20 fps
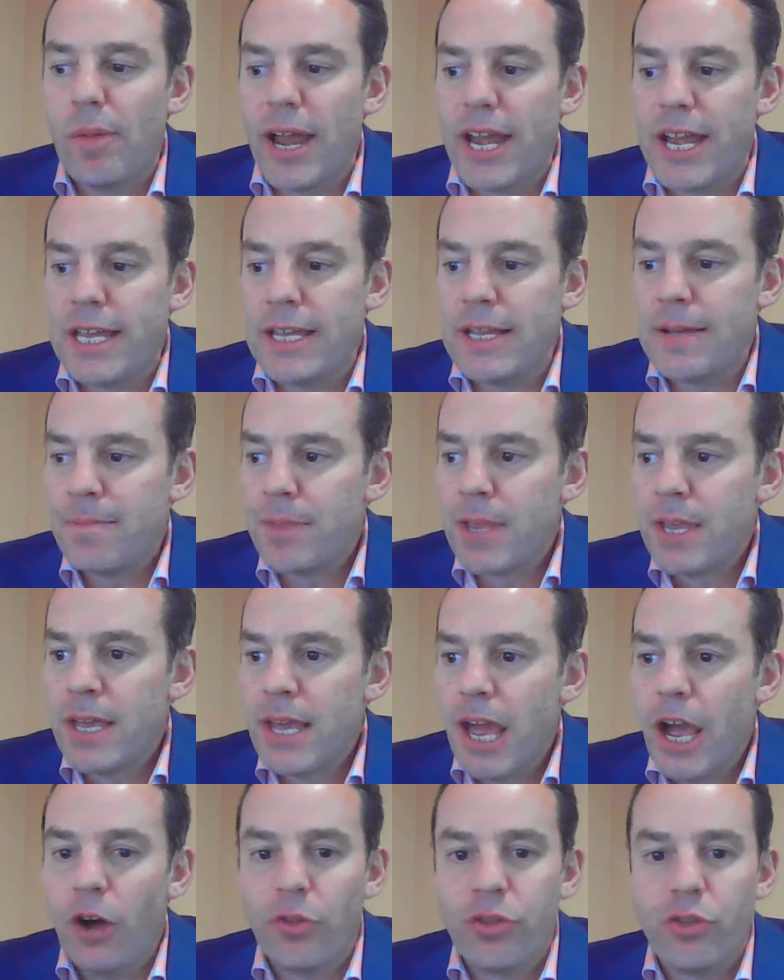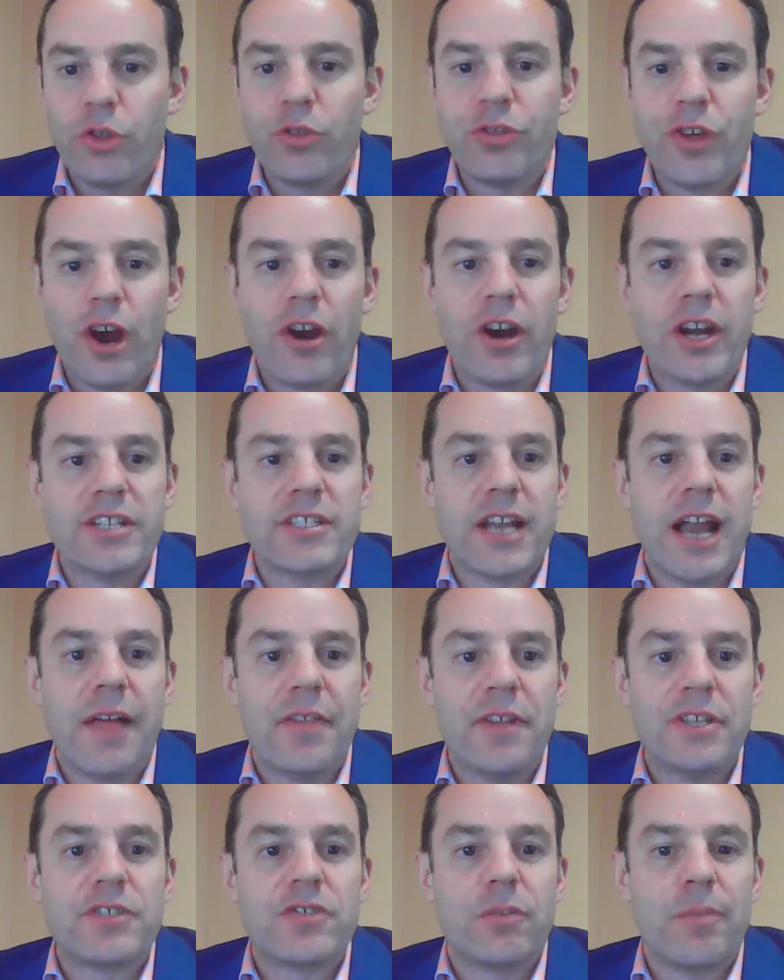Many health authorities and
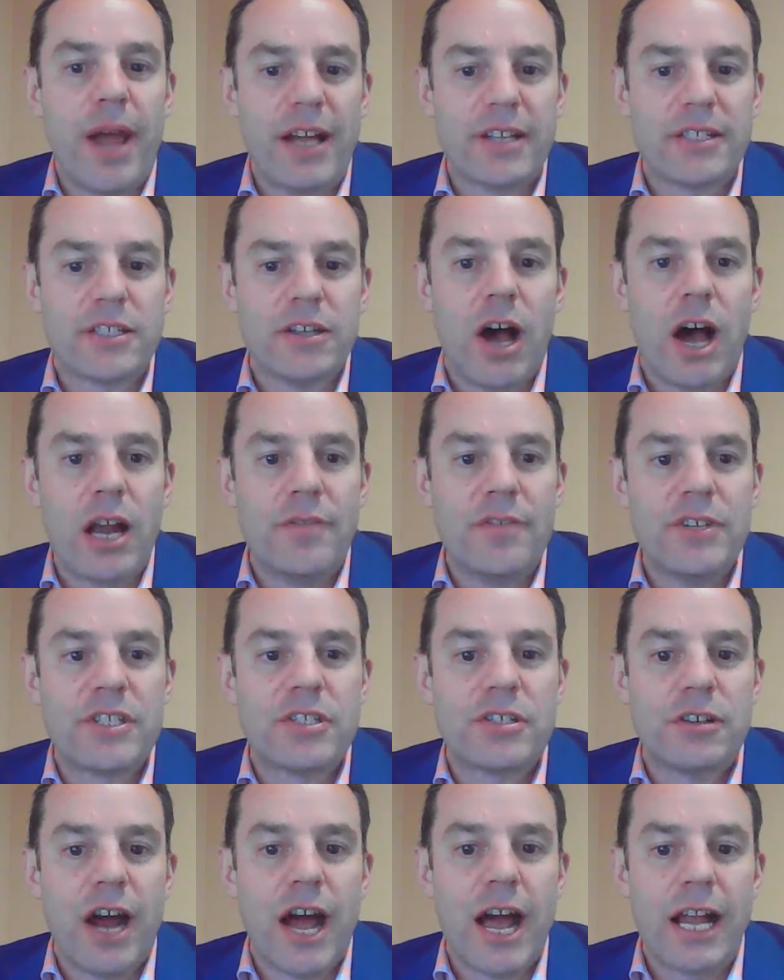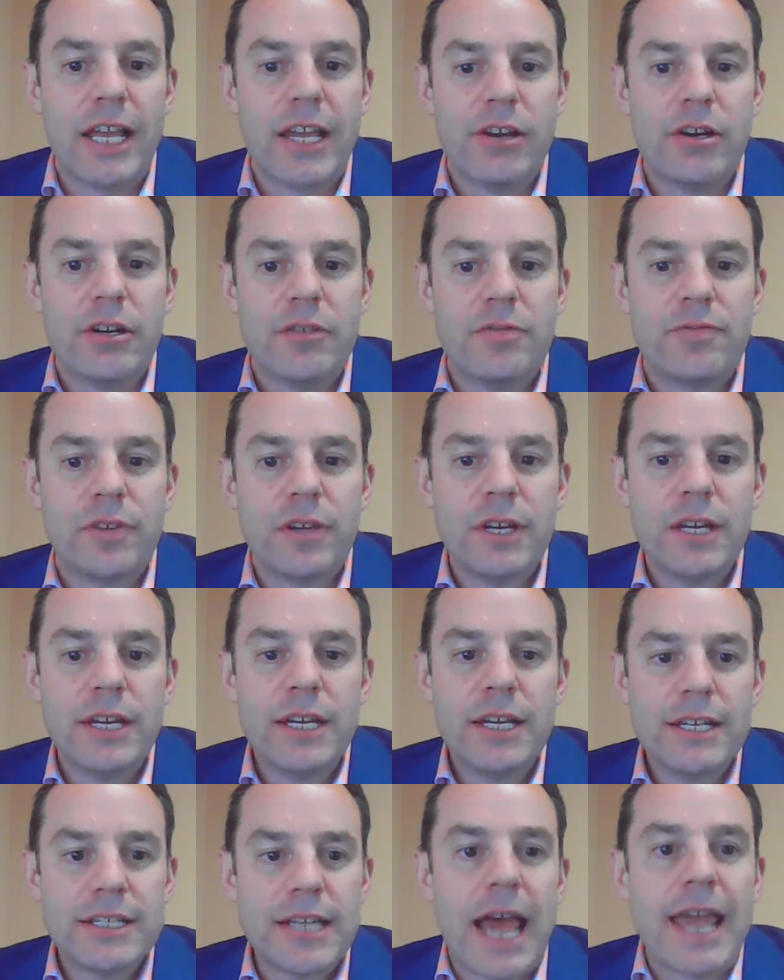others from outside of Australia have
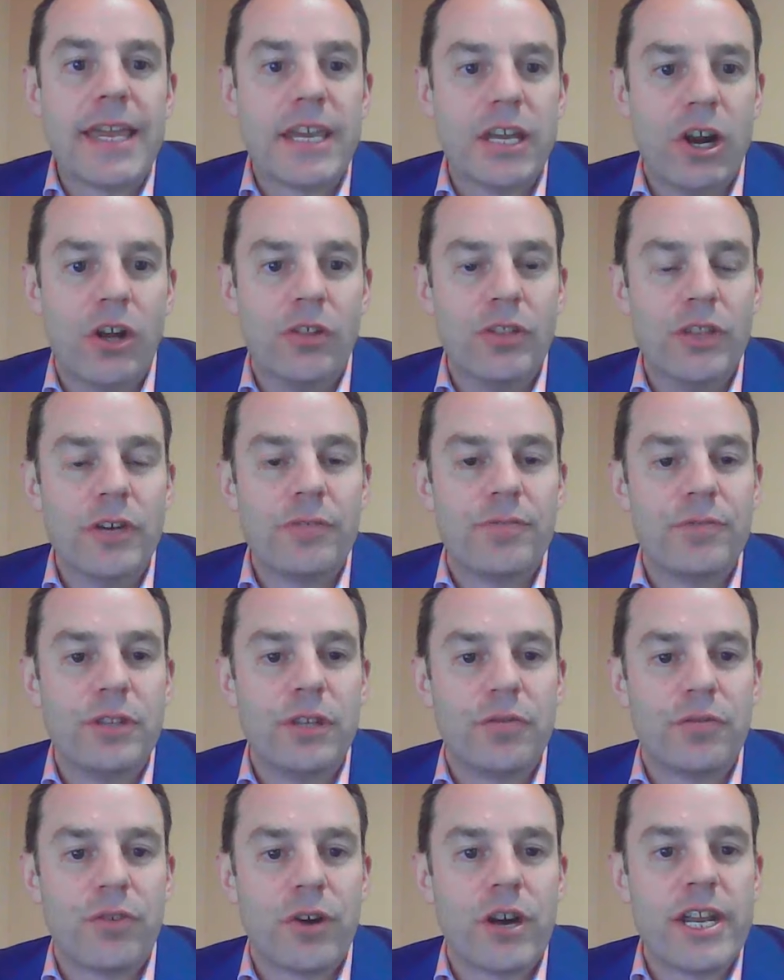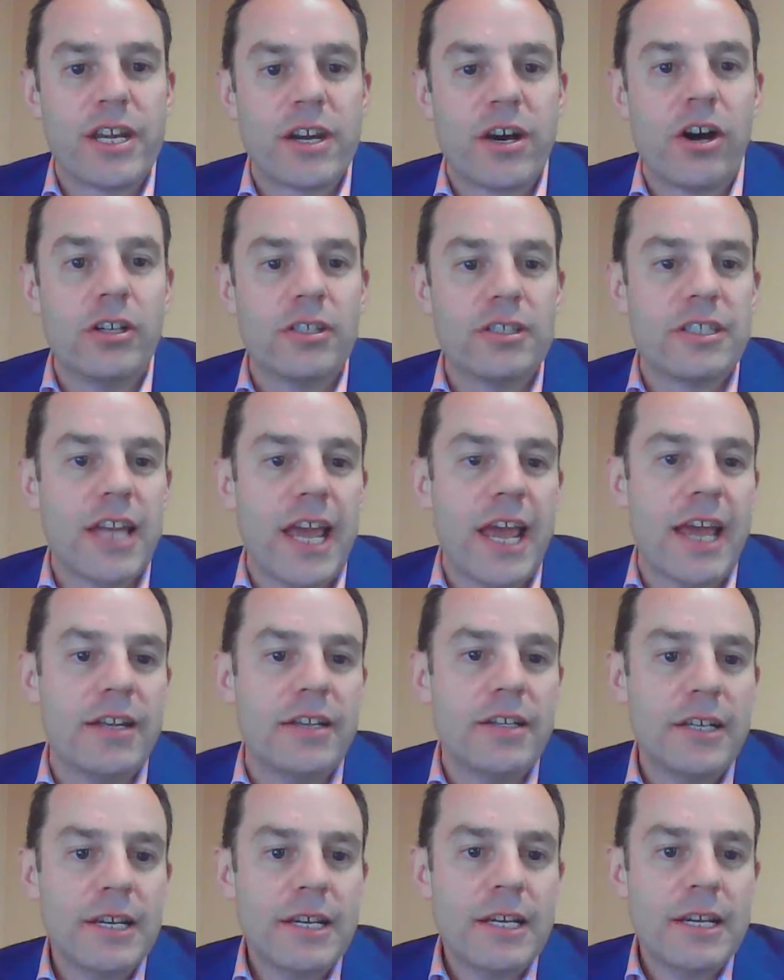taken on the, the free
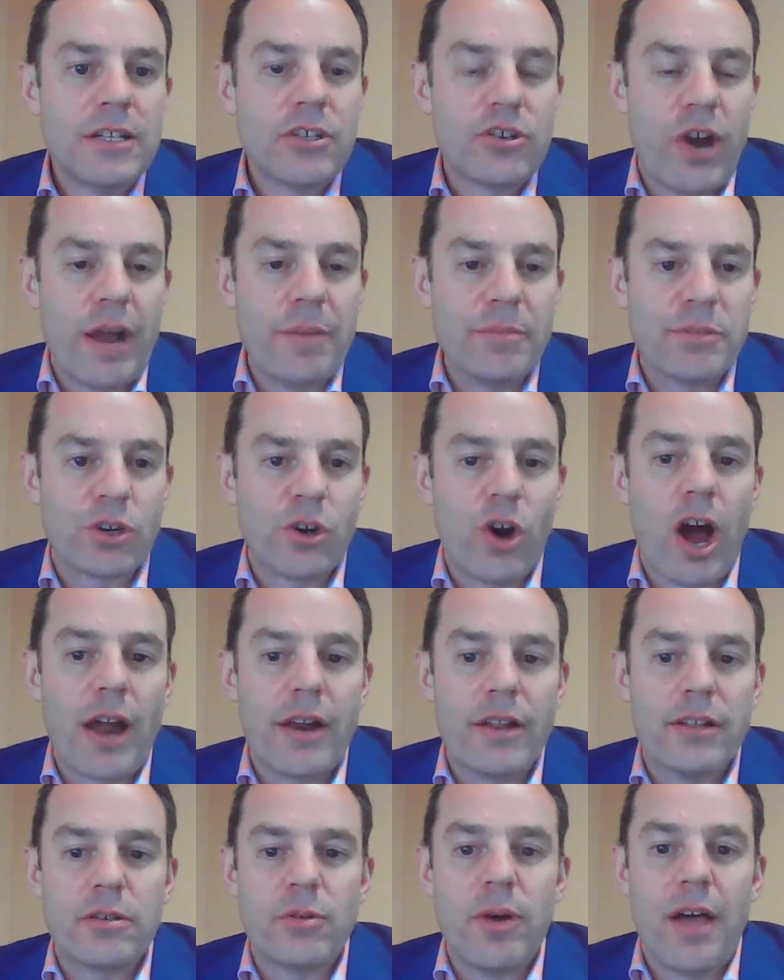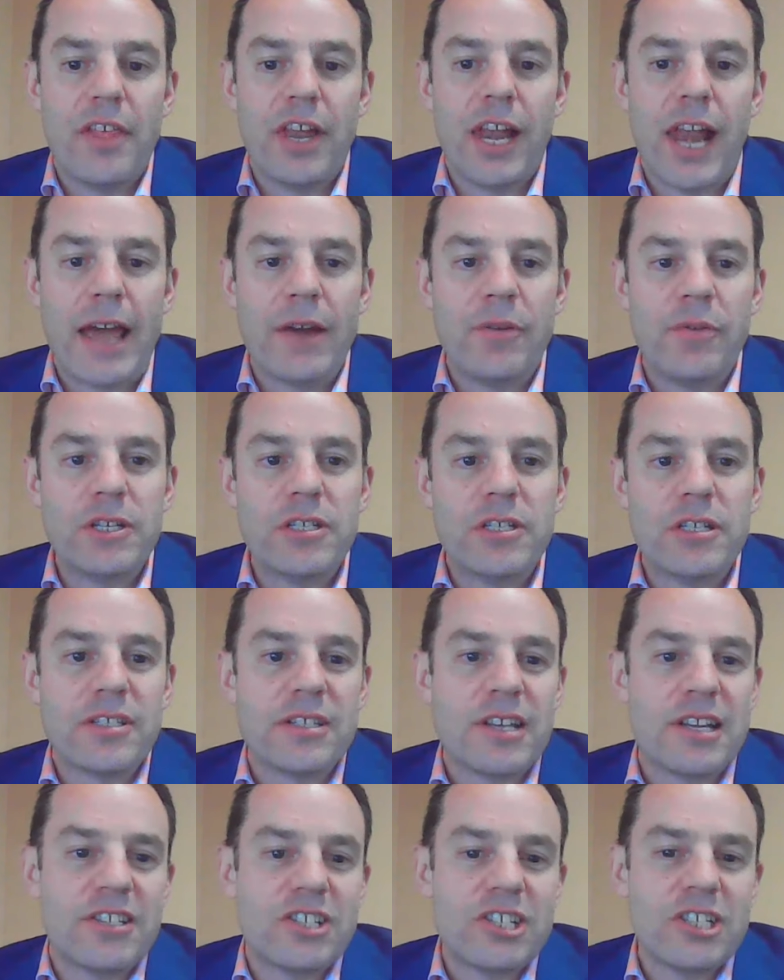content, transcribed it to other languages,
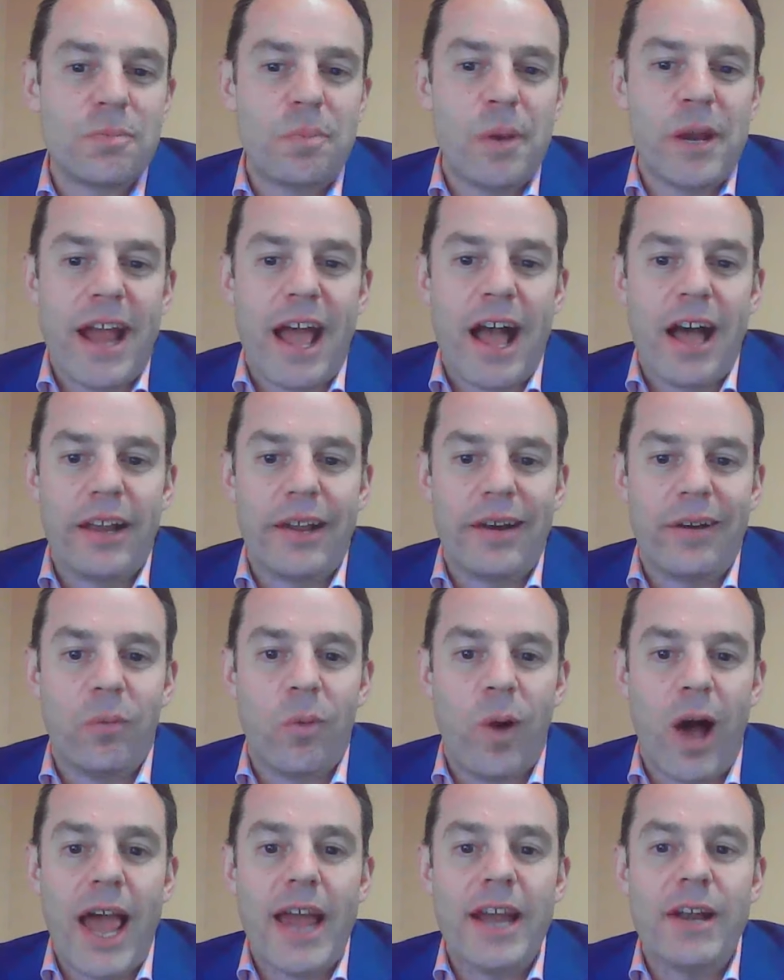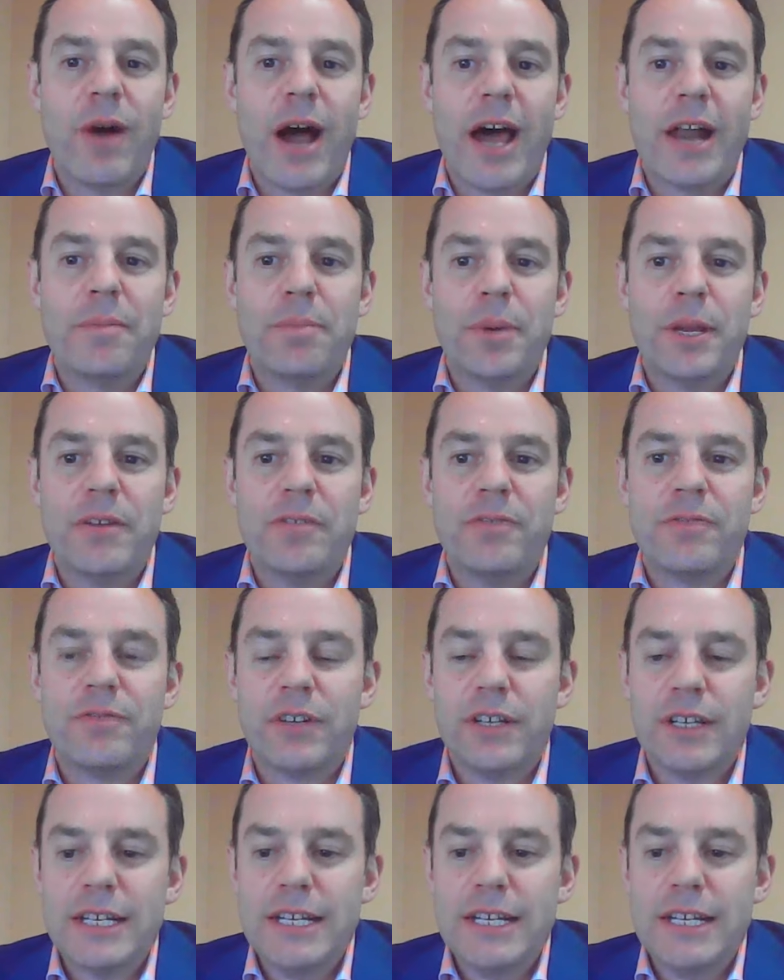and it's just been our little way to add a bit of